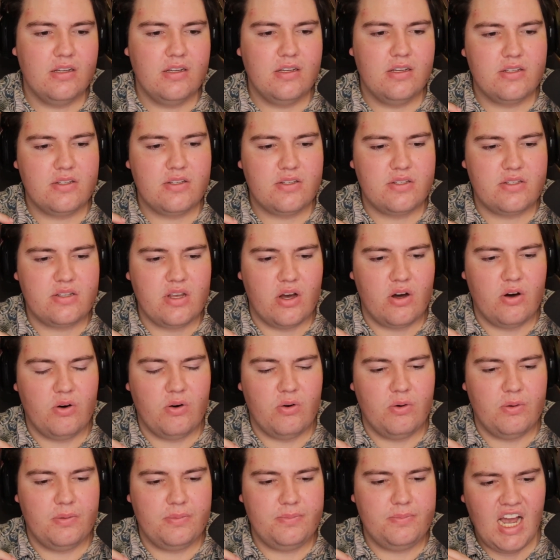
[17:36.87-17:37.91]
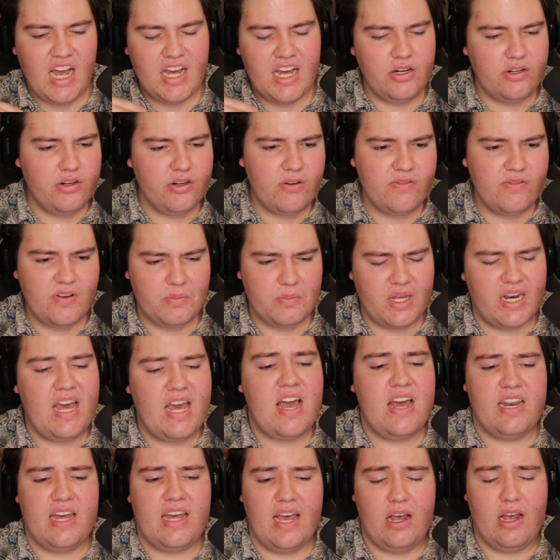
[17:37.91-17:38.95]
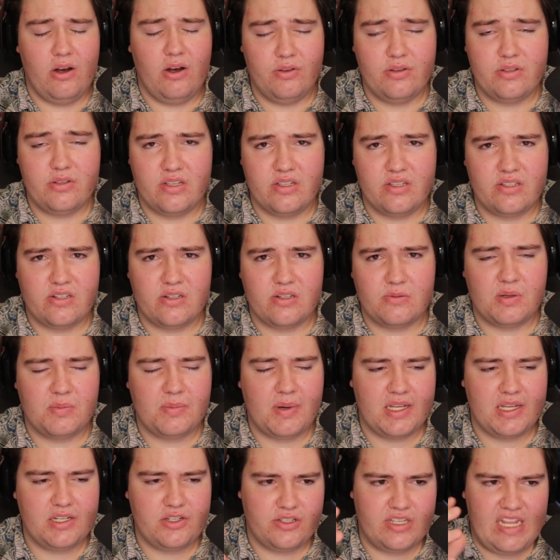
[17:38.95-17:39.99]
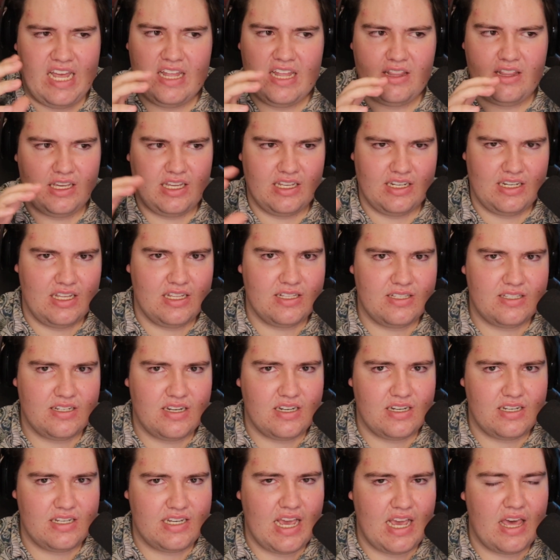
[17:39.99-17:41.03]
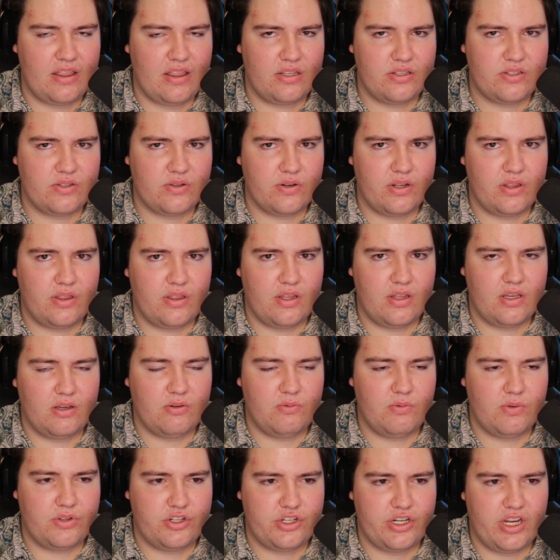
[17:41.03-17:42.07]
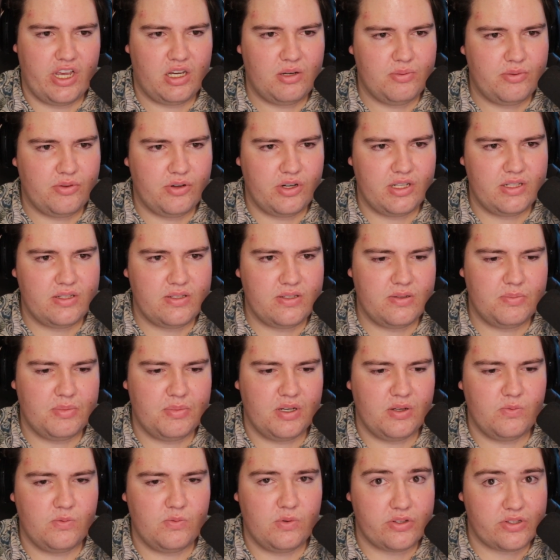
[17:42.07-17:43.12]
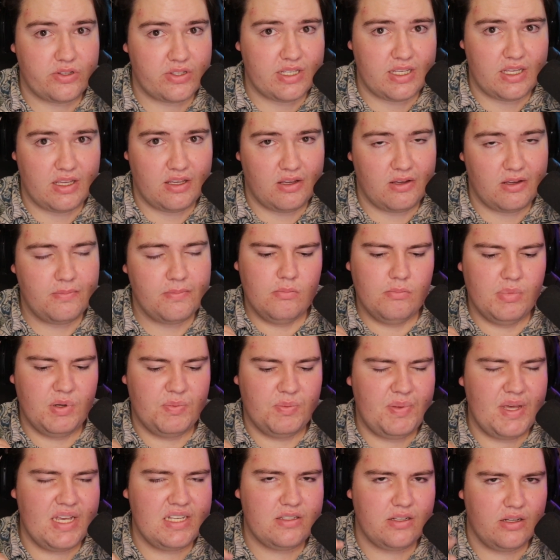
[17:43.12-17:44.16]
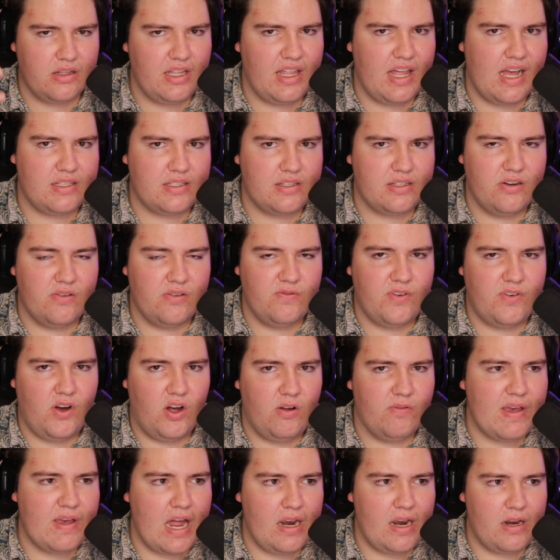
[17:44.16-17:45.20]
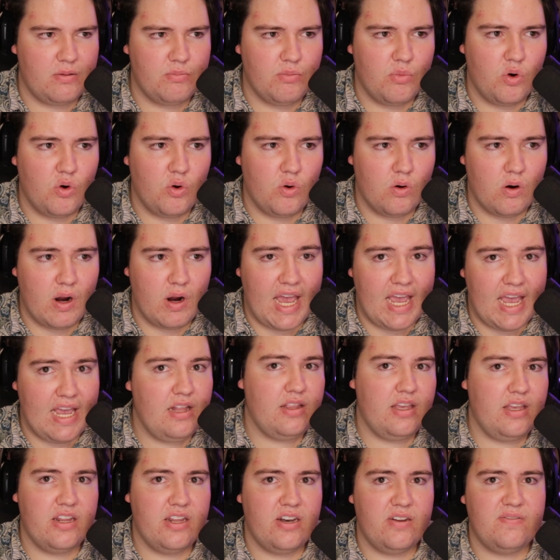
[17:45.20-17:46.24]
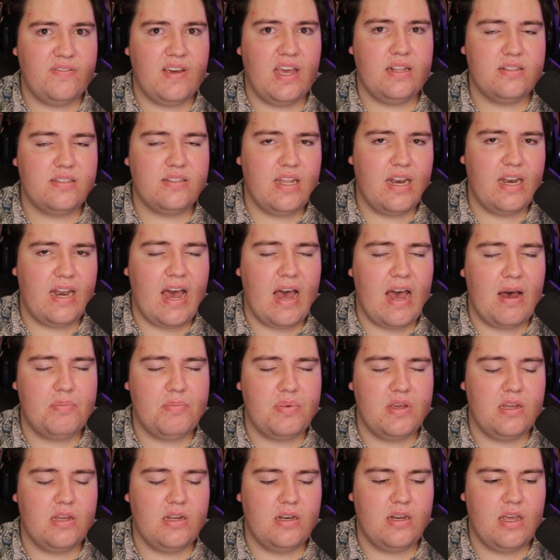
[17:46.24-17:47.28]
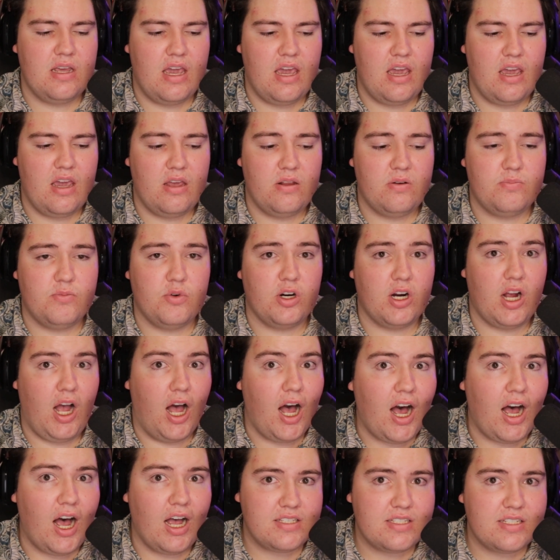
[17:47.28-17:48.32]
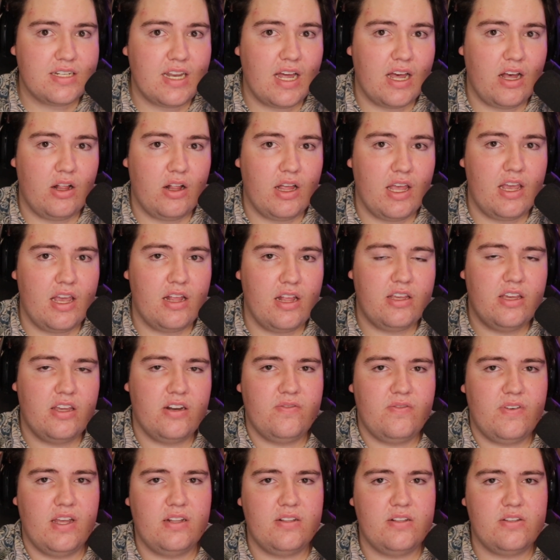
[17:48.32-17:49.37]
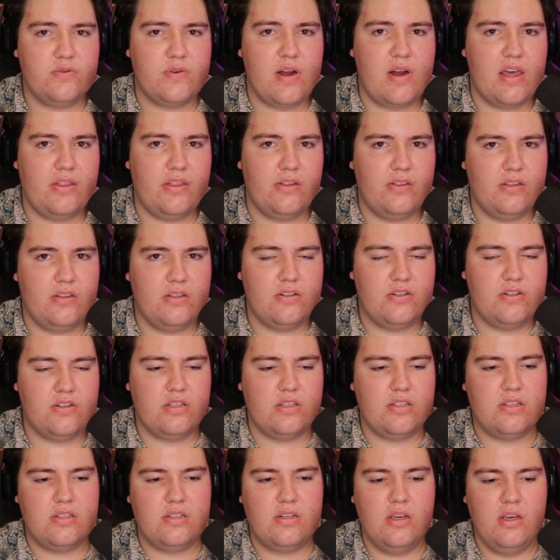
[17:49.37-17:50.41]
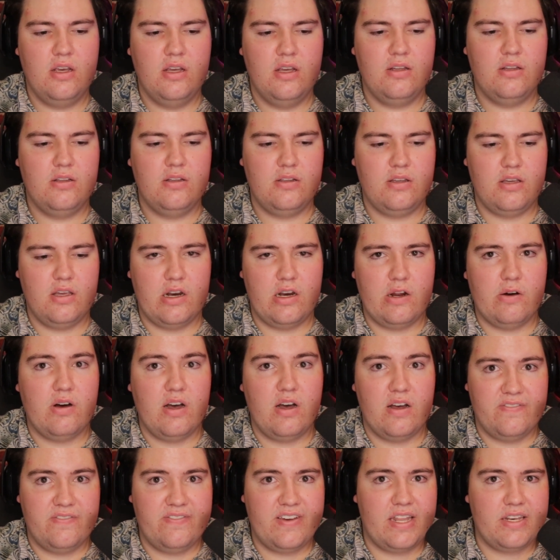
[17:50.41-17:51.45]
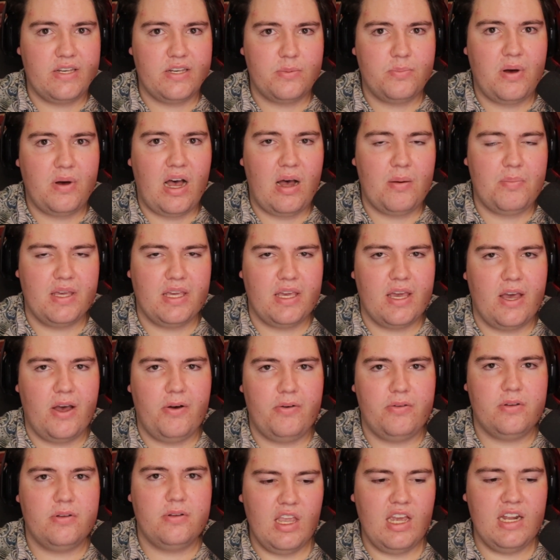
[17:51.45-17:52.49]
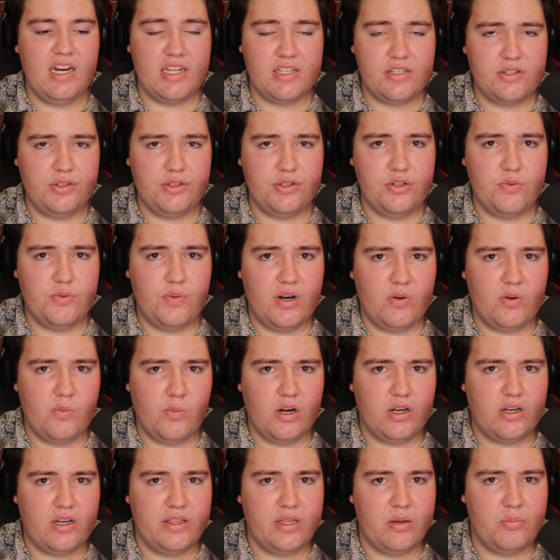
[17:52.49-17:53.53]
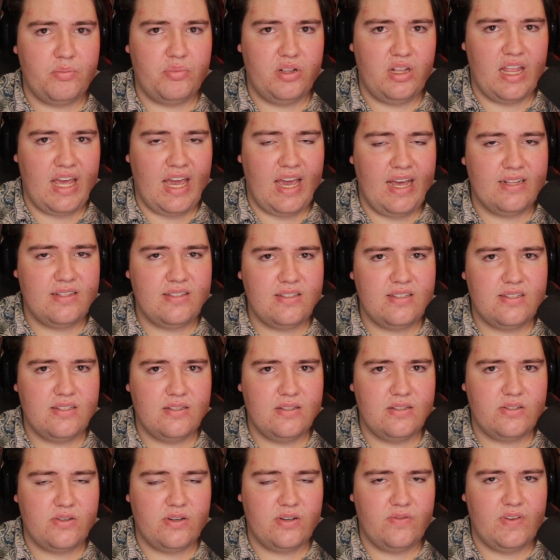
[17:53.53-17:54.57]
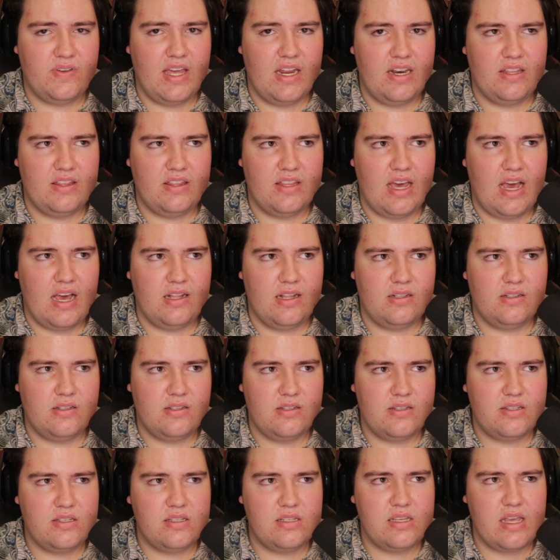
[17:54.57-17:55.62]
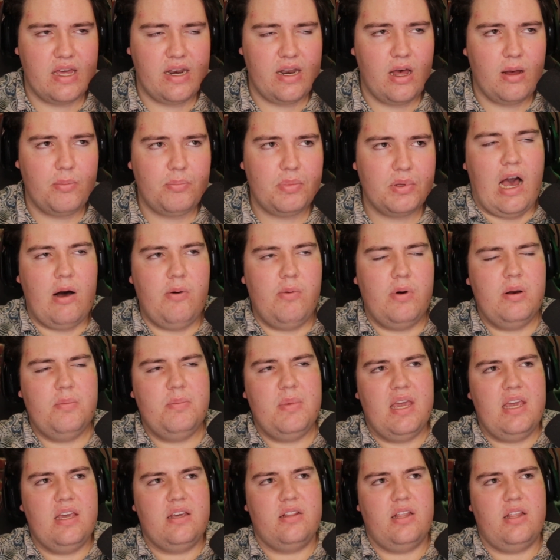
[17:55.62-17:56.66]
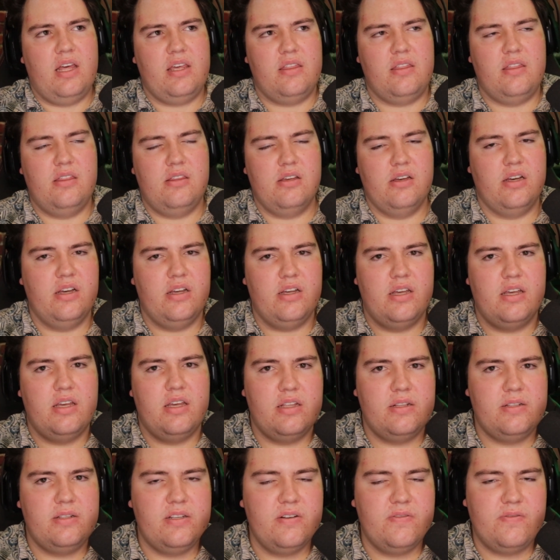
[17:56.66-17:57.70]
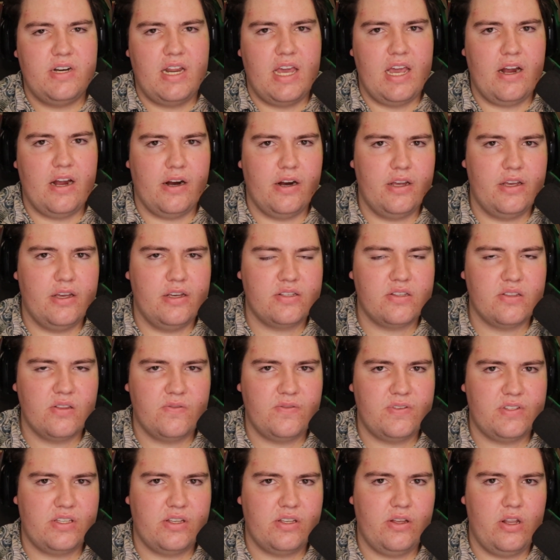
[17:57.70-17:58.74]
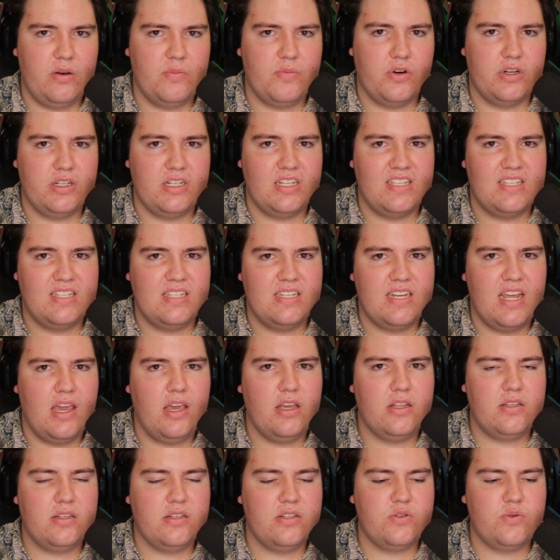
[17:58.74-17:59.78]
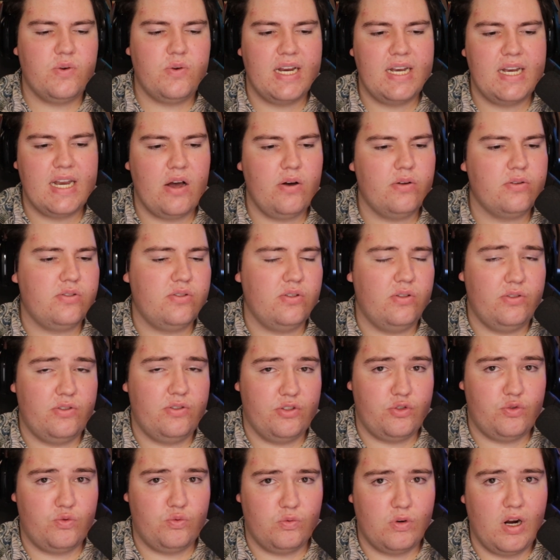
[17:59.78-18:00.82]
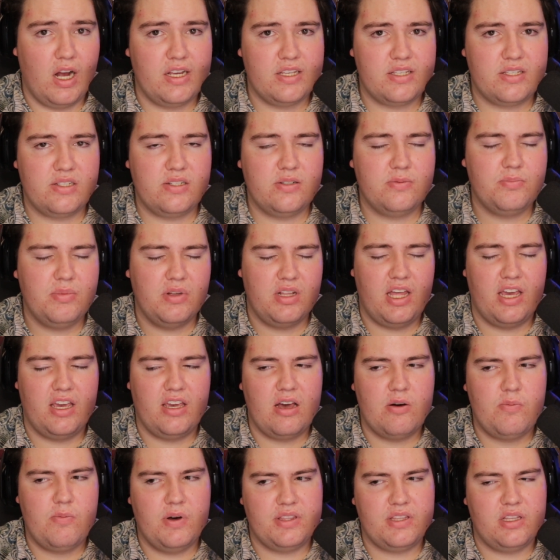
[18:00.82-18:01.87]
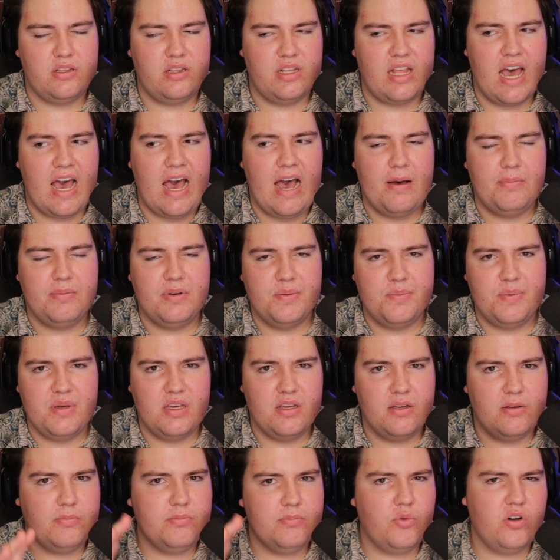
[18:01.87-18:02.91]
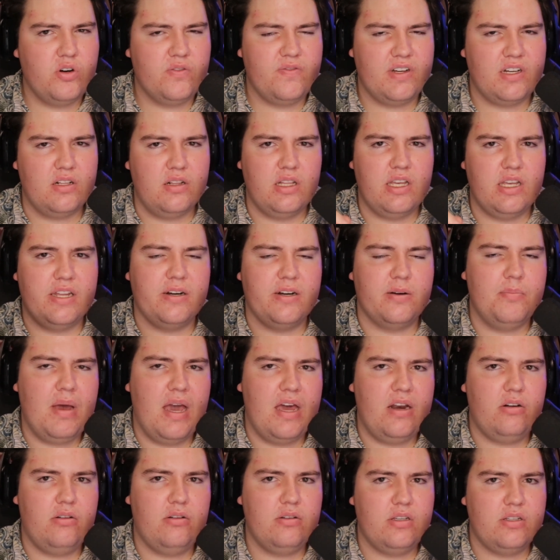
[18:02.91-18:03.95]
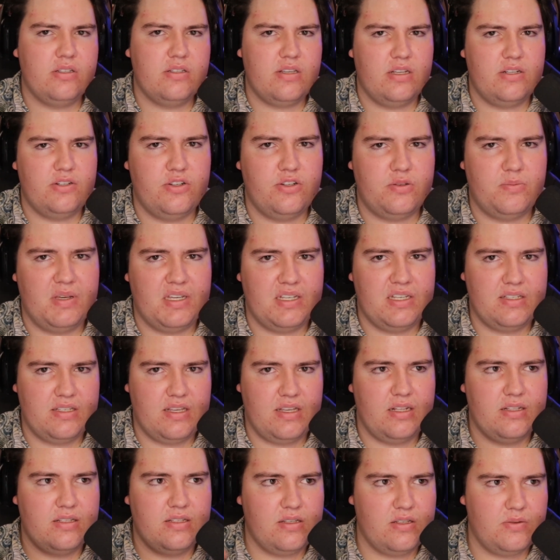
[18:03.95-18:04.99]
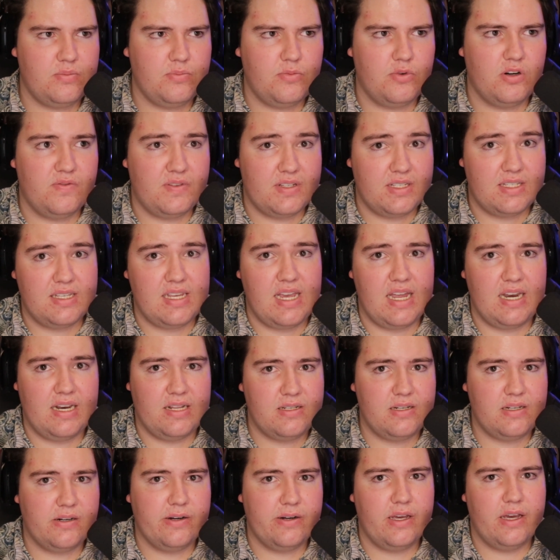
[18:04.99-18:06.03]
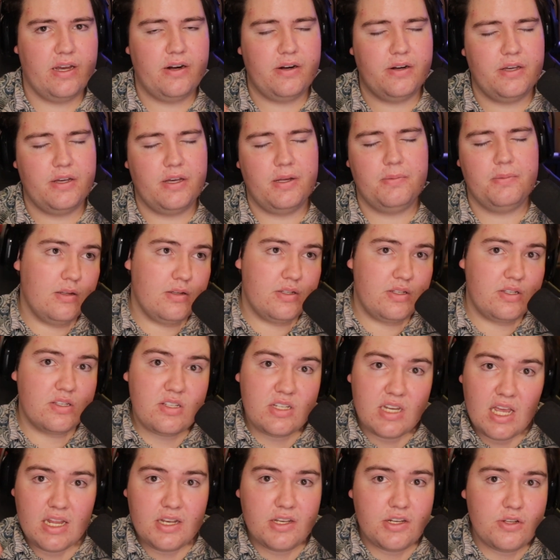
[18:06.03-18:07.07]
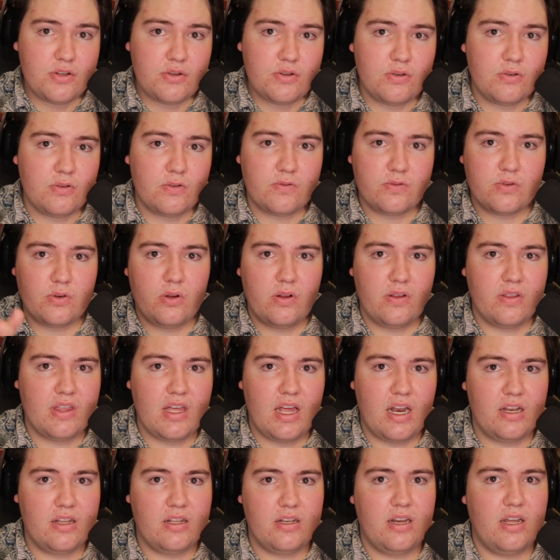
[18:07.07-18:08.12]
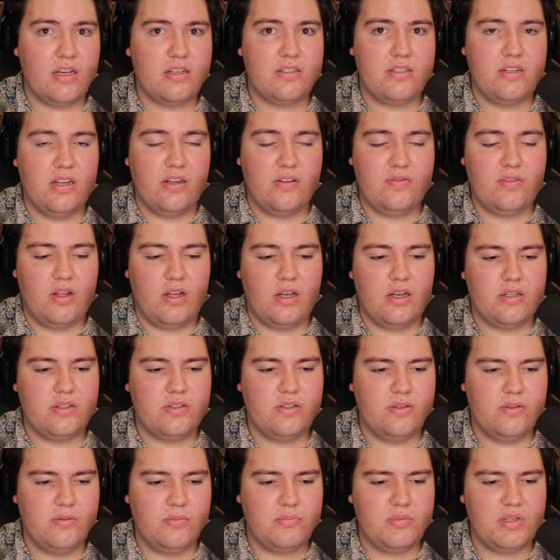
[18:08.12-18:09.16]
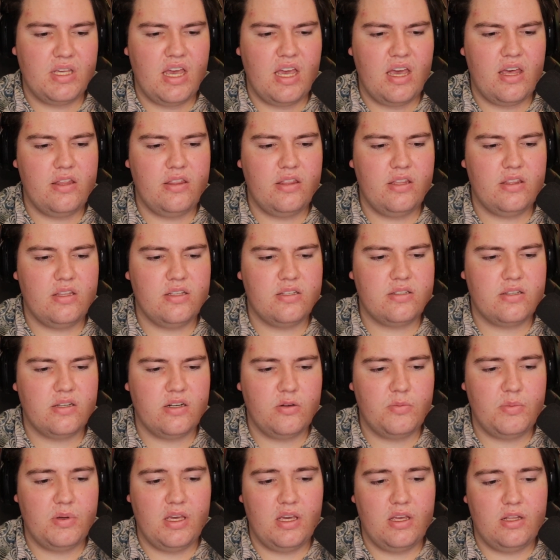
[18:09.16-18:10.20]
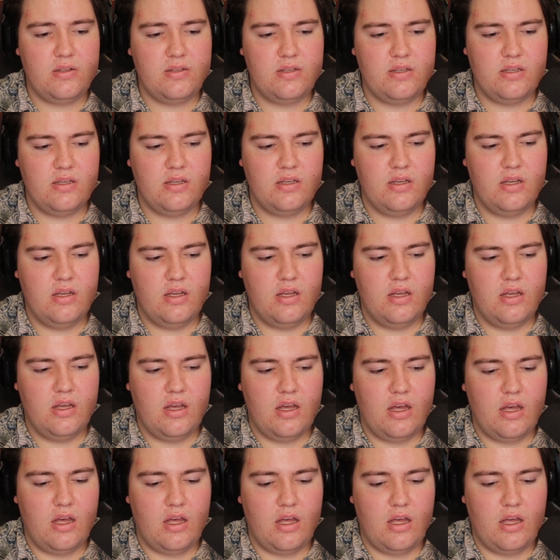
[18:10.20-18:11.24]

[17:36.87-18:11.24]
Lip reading: So I don't know if I'm going to add a health system. I might just add like an instant death sort of thing with checkpoints, but we'll see. But basically that's going to involve adding more alien events that happen and more hostile alien events rather than just, you know, event popping out. And I still do want to work on the plants and sort of getting that set up. I want to make like the different areas in the facility more distinct because right now it's all just rust, but like I want the lab to be more of a cleaner metal because it makes sense. It's more of a sanitary area. Stay tuned for all of that in the next devlogs. But yeah, I think that's going to be it. You